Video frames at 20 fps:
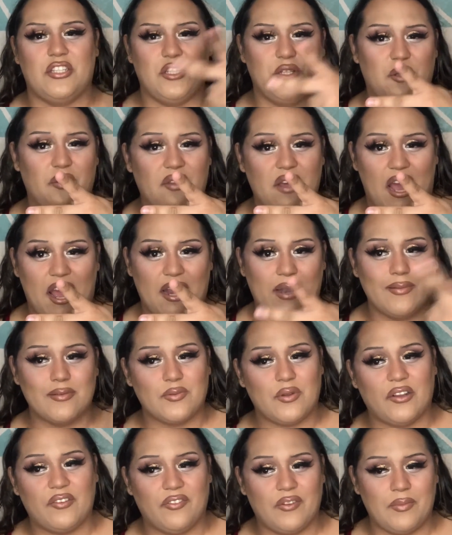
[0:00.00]
2 of the items
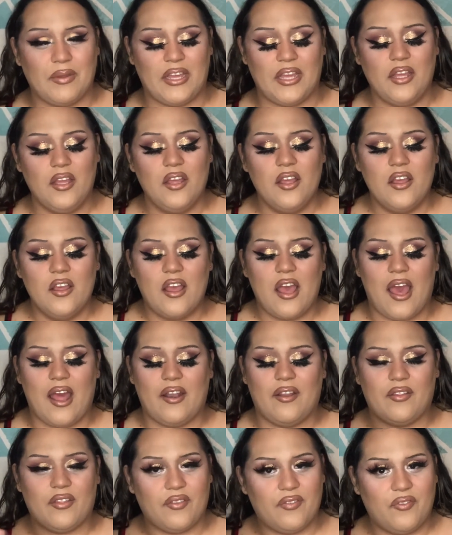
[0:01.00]
worked for me
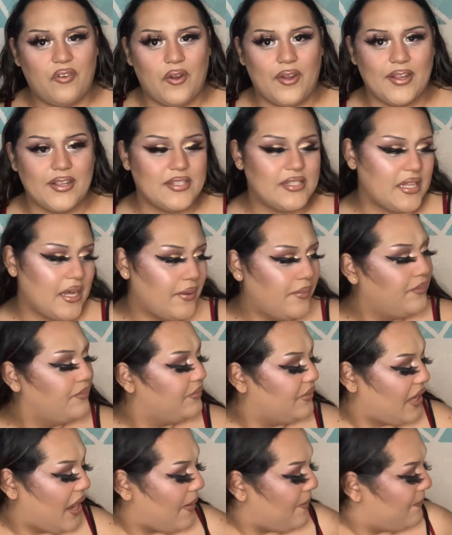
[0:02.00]
out of the 4. So yeah.